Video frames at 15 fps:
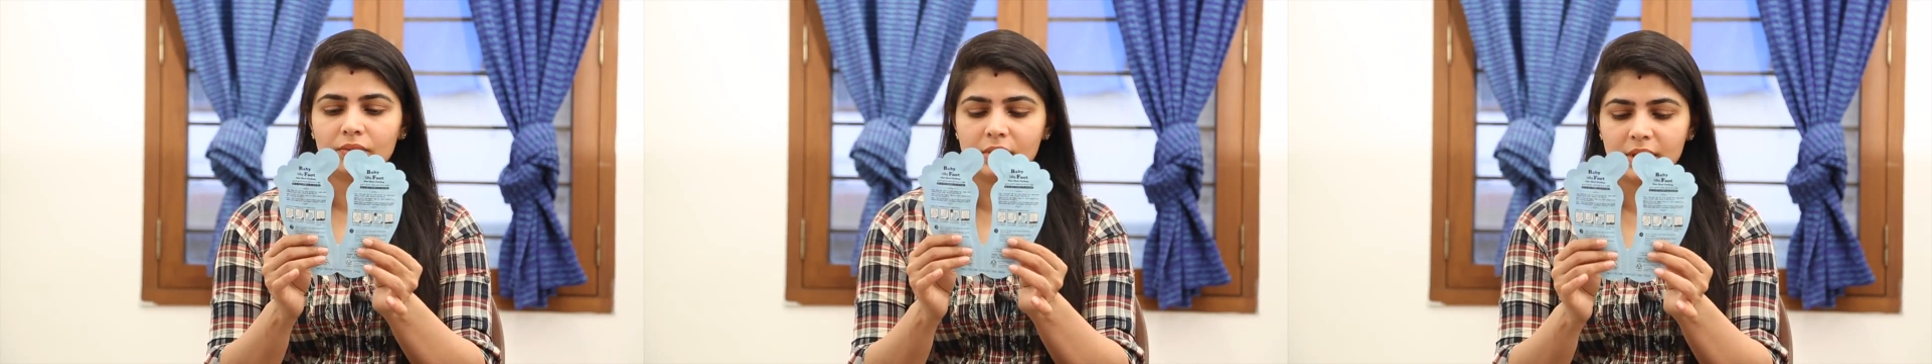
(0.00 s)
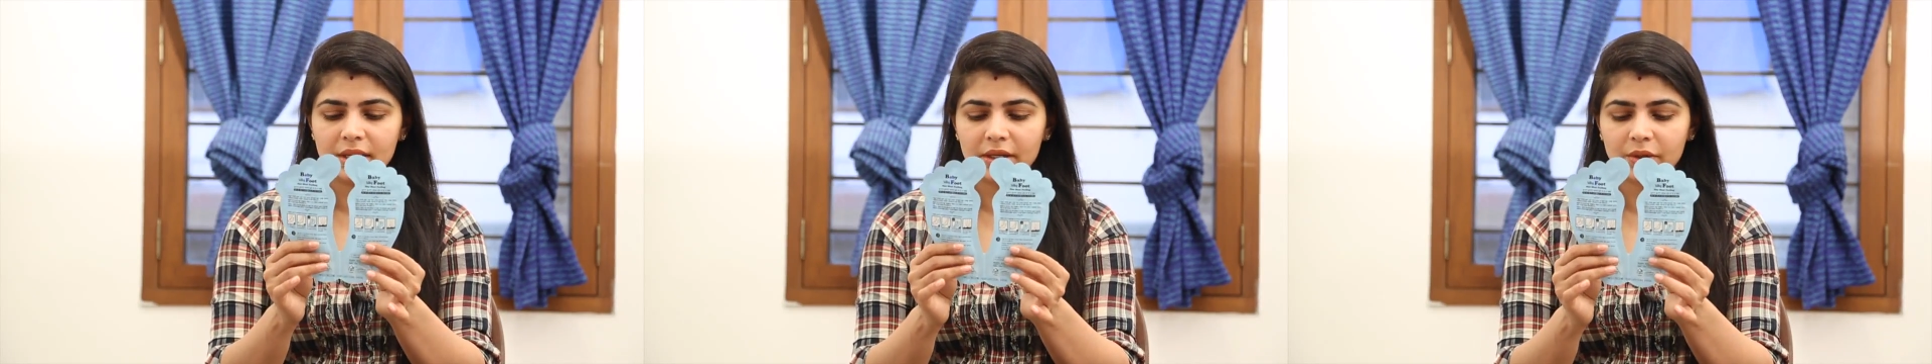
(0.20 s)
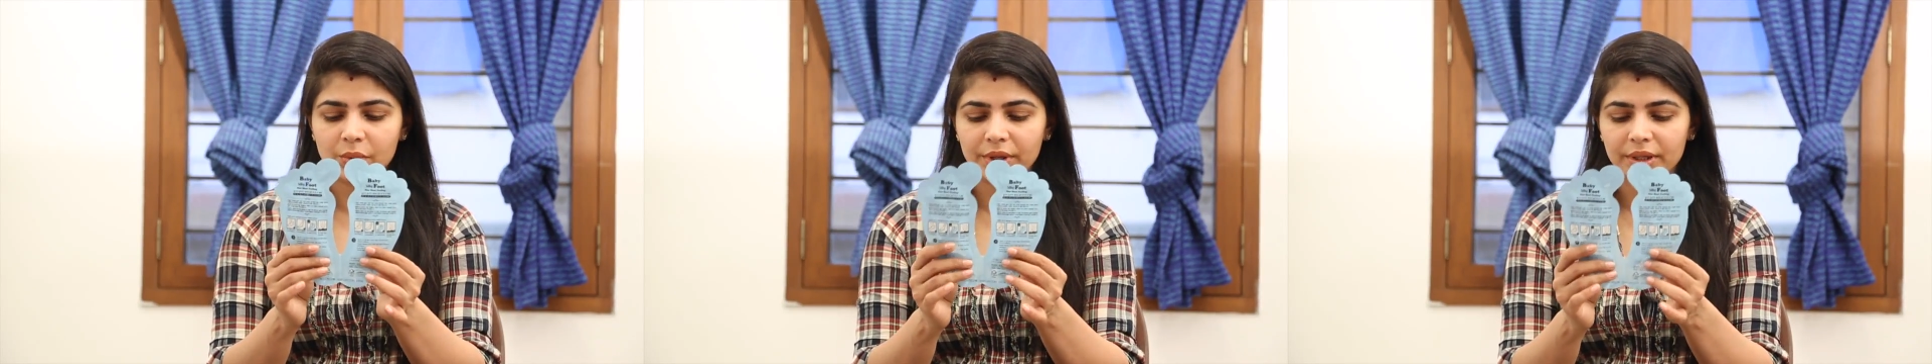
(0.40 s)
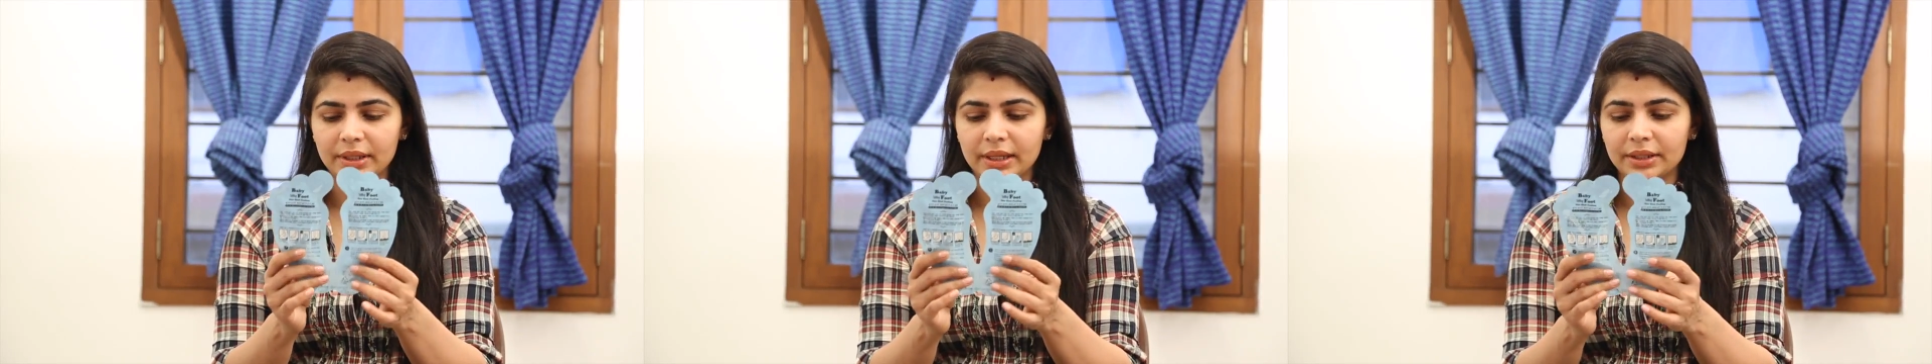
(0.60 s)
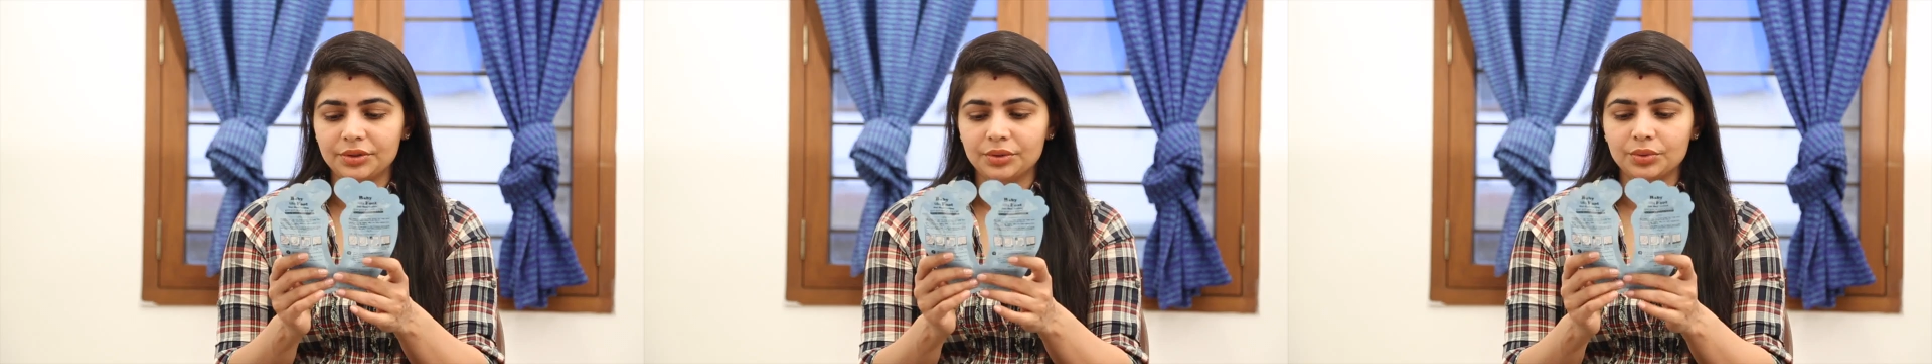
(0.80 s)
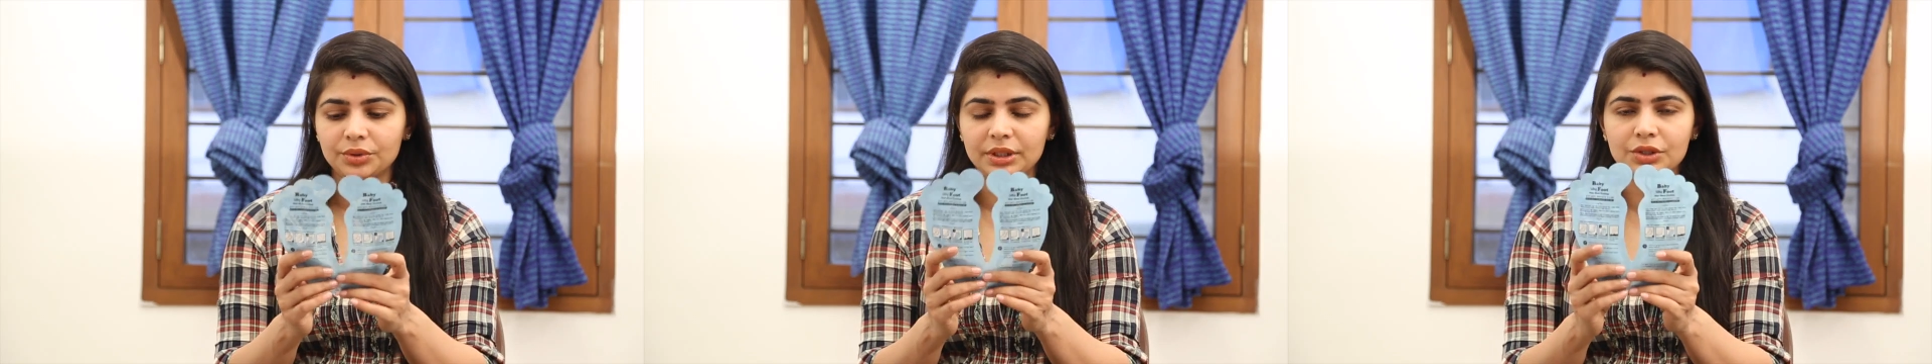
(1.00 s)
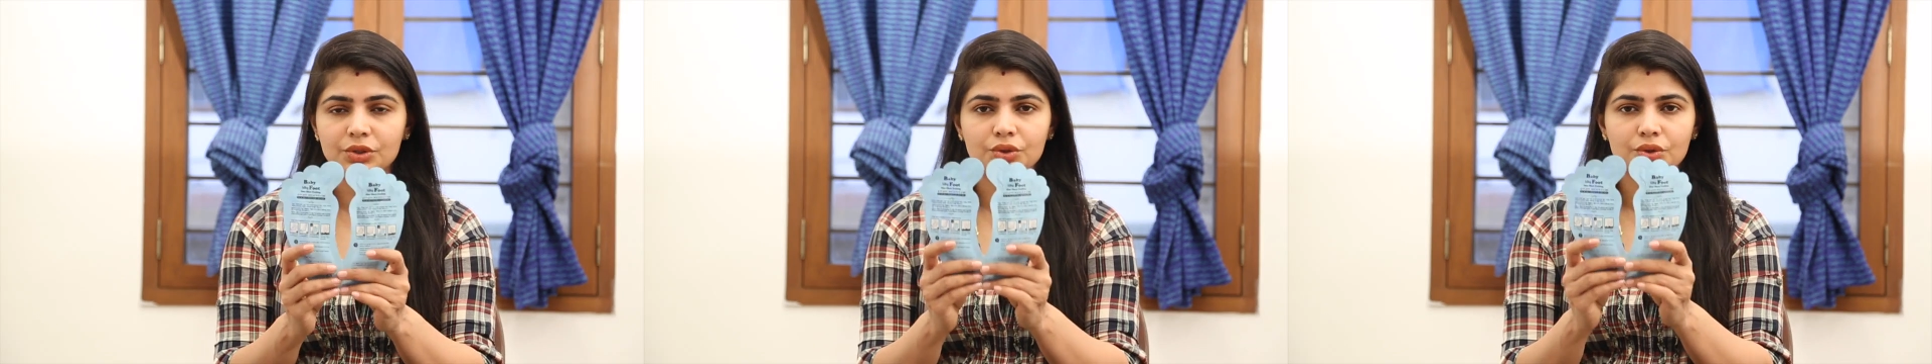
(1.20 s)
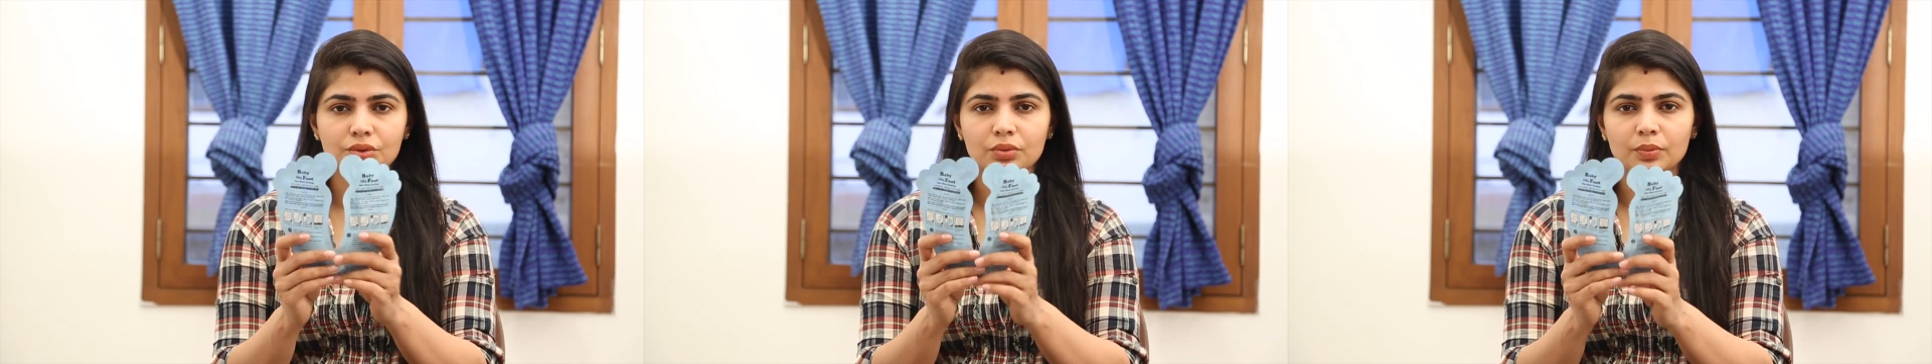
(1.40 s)
liquid that you
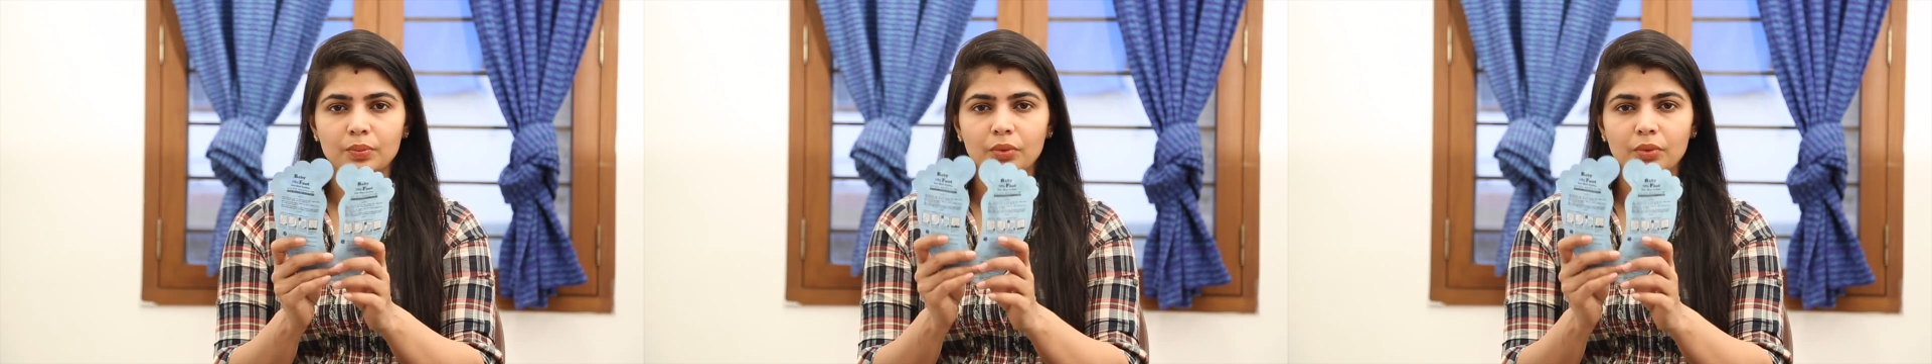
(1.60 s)
need to